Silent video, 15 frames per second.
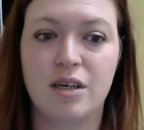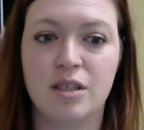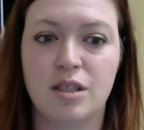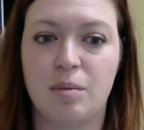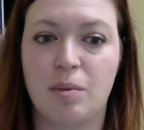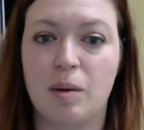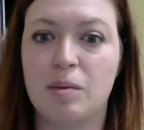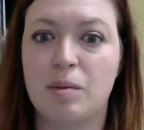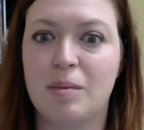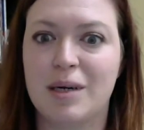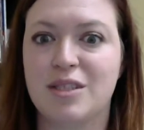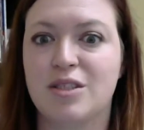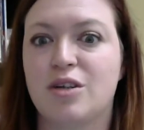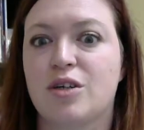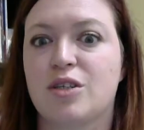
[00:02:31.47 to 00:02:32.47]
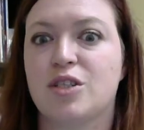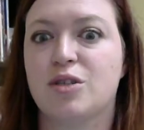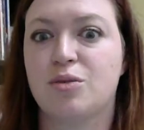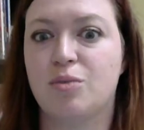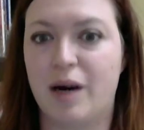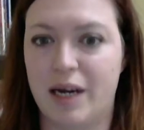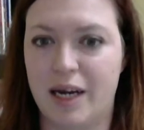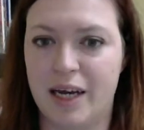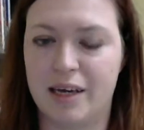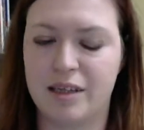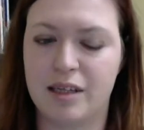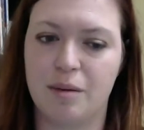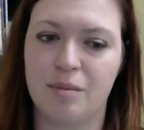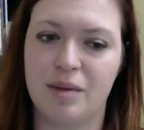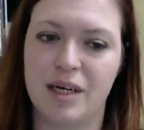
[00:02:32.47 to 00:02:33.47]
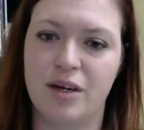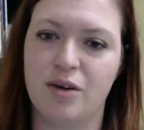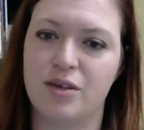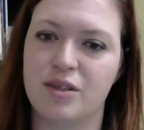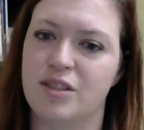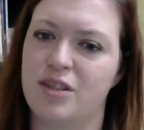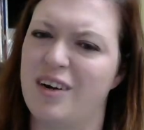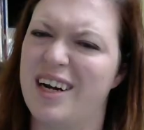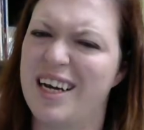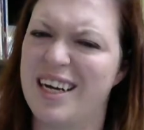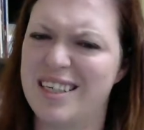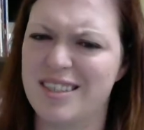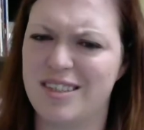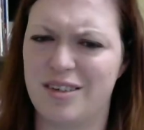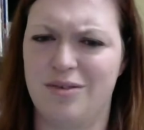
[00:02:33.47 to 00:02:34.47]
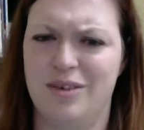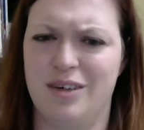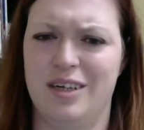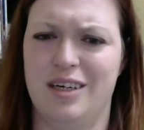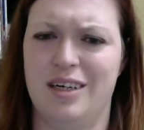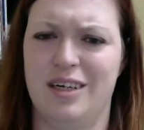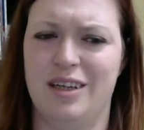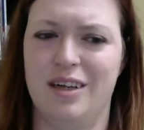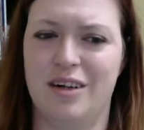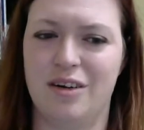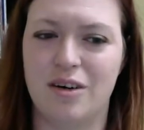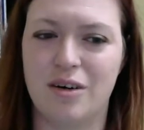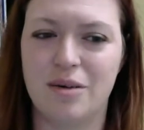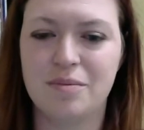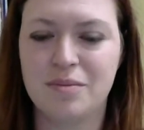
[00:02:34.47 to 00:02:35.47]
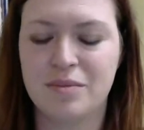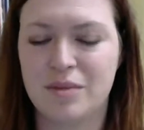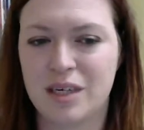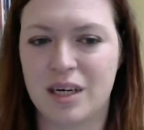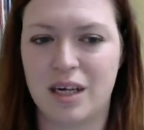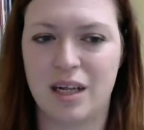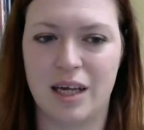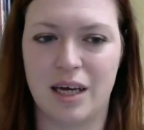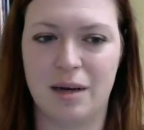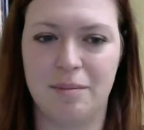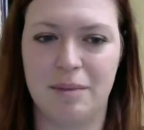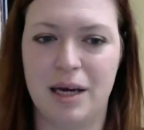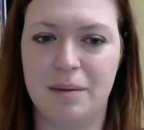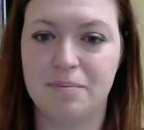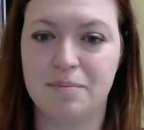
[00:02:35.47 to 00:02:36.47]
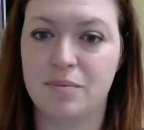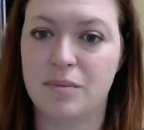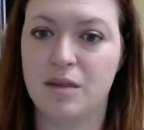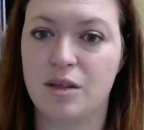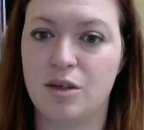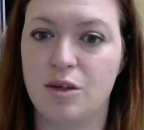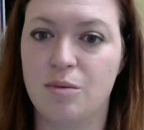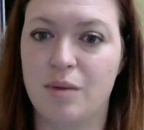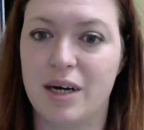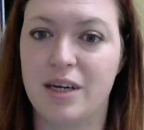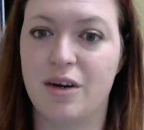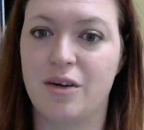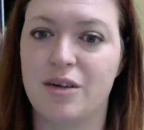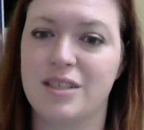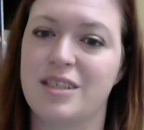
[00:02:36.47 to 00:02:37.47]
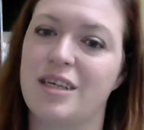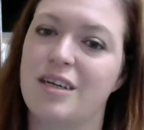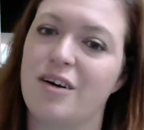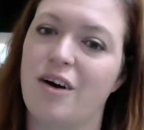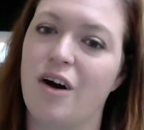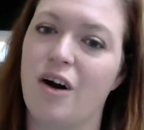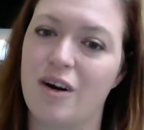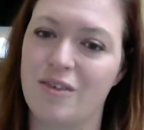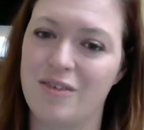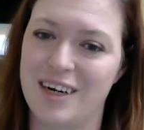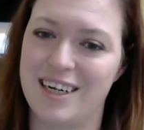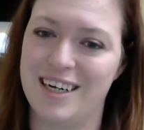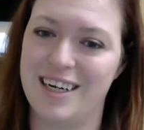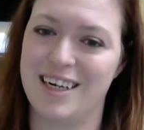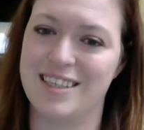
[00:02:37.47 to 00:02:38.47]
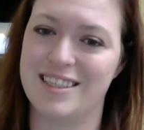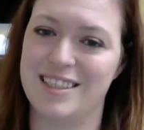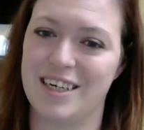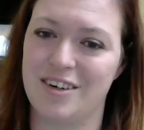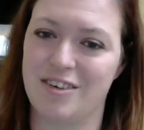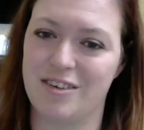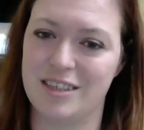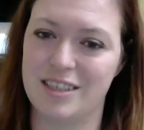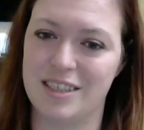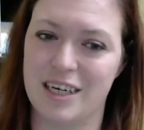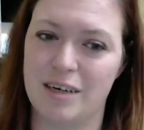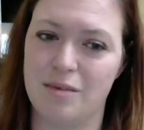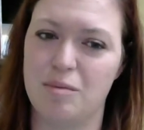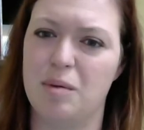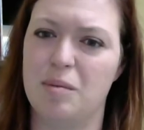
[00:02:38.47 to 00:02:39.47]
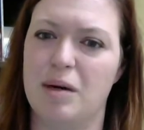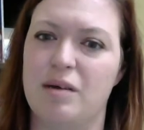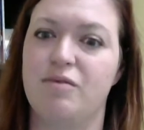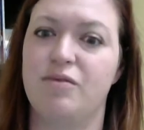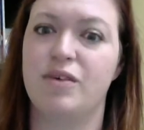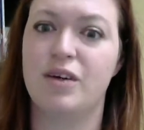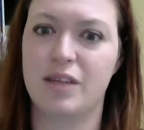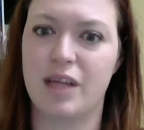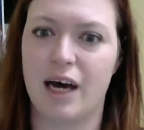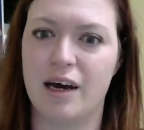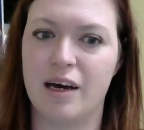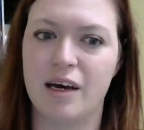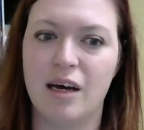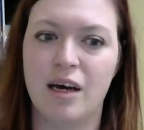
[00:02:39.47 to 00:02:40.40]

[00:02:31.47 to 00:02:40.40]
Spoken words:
So people might start sweating. They might notice their hands are feeling a little clammy. You might notice that your heart rate is increasing. We might feel that.